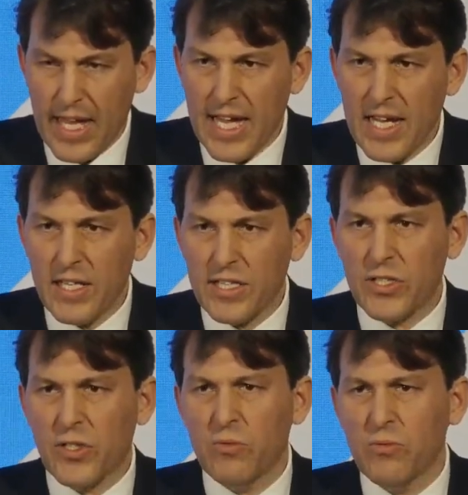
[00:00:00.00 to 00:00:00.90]

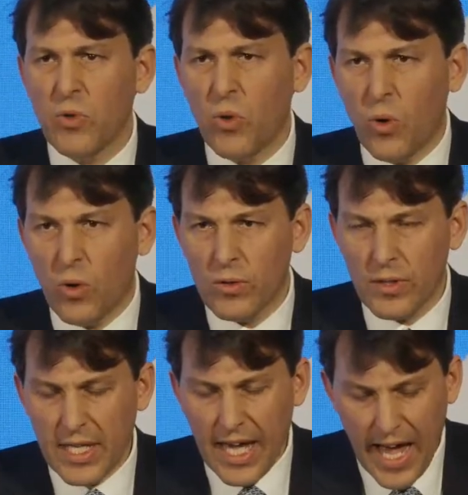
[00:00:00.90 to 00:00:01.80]
English law
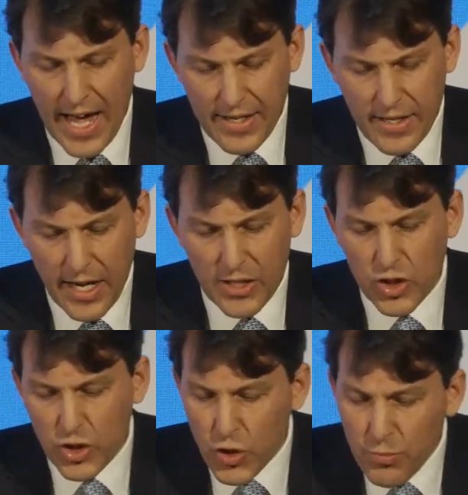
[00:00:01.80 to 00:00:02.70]
can and
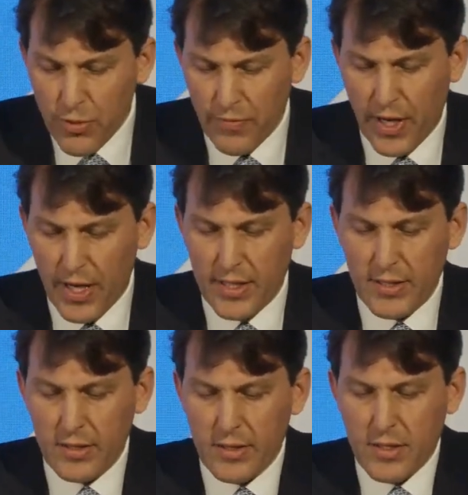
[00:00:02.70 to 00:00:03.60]
should provide
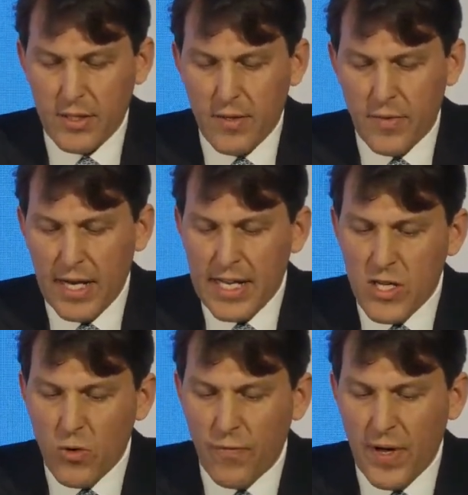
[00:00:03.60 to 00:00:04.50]
the
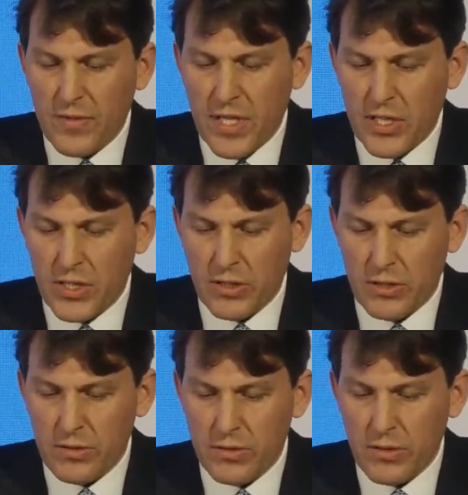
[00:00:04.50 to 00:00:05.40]
legal foundation
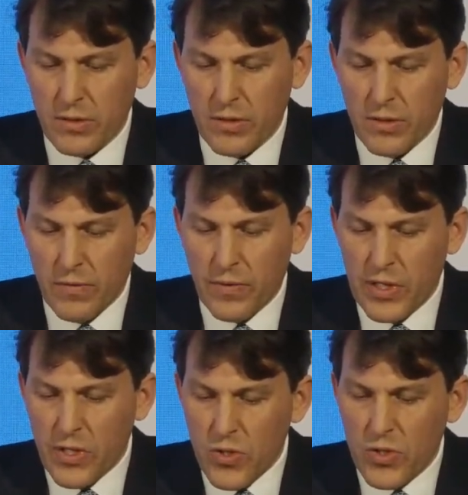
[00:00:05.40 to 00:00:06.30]
for
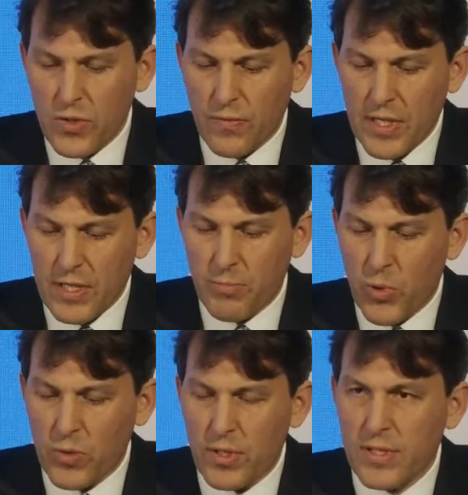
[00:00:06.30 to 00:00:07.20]
the use of these
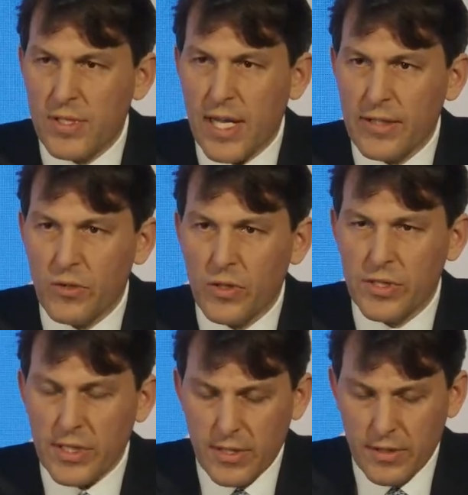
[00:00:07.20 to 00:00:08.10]
borderless
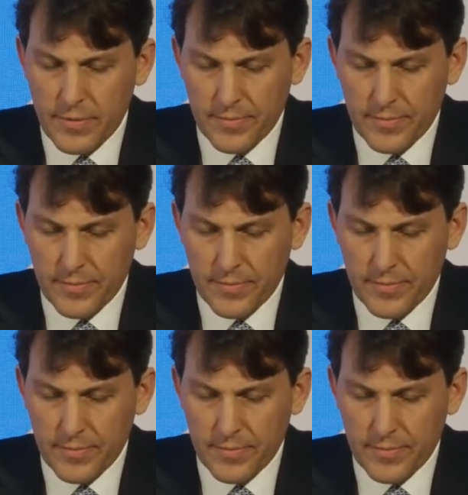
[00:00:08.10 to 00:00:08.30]
technologies.